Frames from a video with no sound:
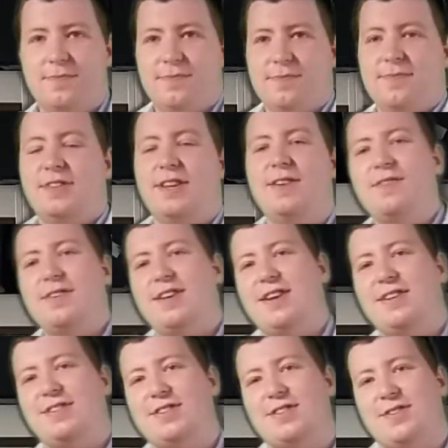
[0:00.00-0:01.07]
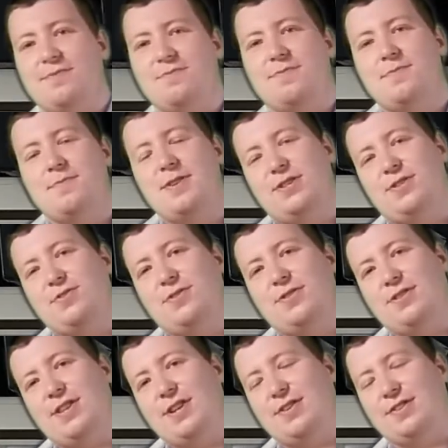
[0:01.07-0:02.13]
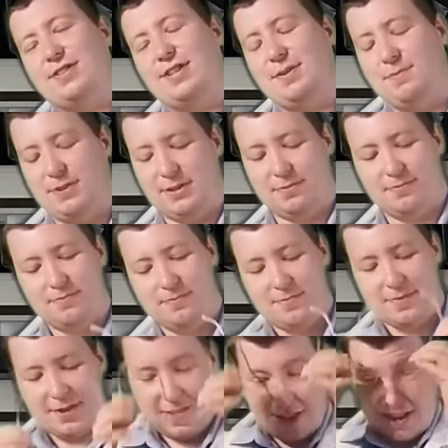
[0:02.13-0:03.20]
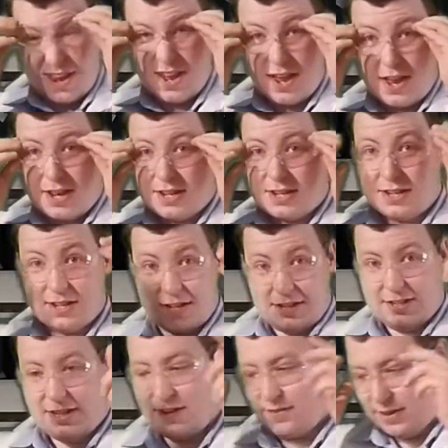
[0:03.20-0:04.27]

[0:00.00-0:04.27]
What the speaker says: safety glasses on, but make sure they're not steamed up. Safety